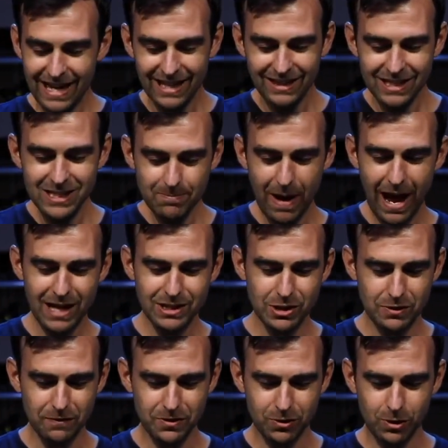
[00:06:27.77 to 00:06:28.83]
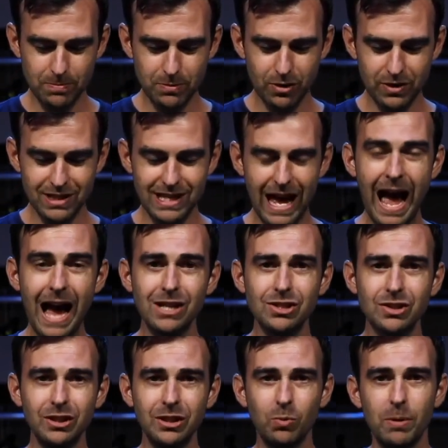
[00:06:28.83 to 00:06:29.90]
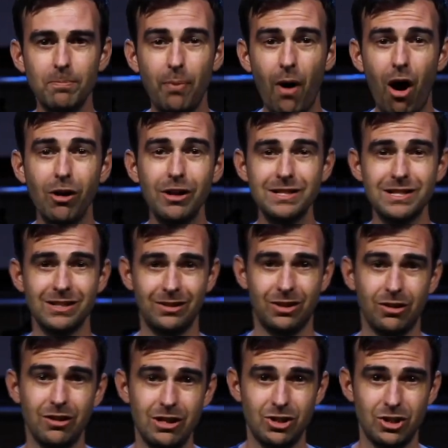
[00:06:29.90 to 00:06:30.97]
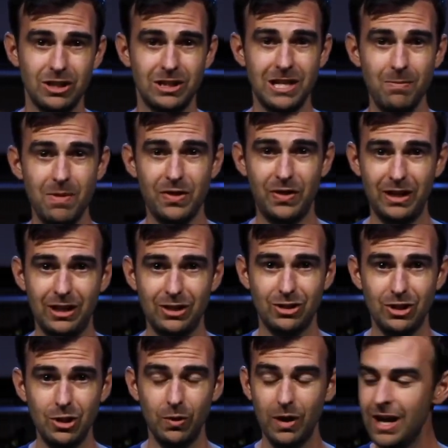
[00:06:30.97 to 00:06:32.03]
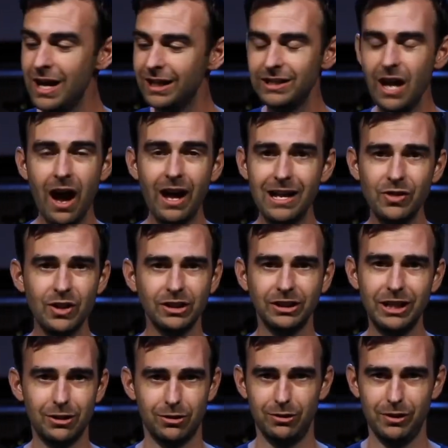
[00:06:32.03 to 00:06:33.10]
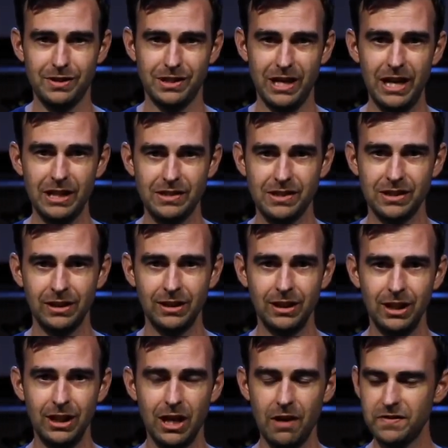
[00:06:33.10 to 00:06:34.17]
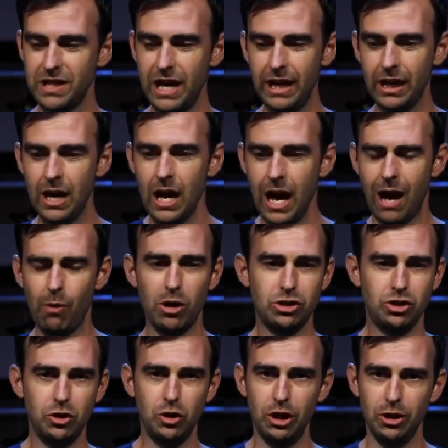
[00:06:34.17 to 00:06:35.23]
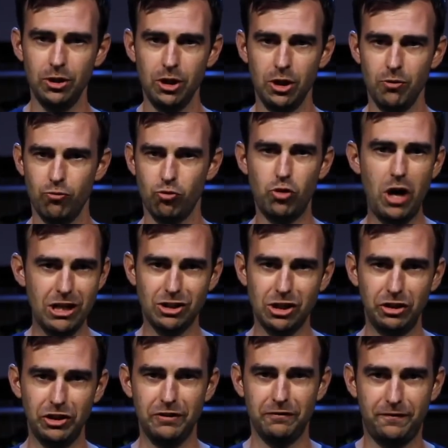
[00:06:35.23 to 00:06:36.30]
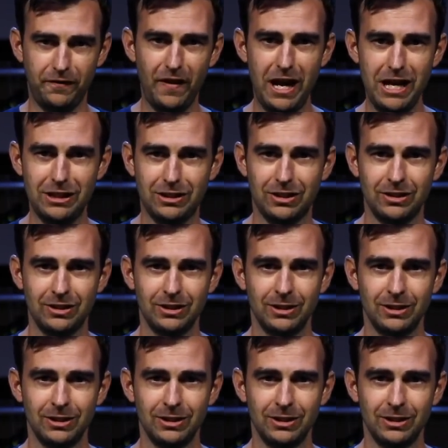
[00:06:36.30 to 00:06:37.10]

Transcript: And this passage of scripture, that's actually what Paul is encouraging Timothy to do, not in the literal sense of saying, I want you to wrestle and fight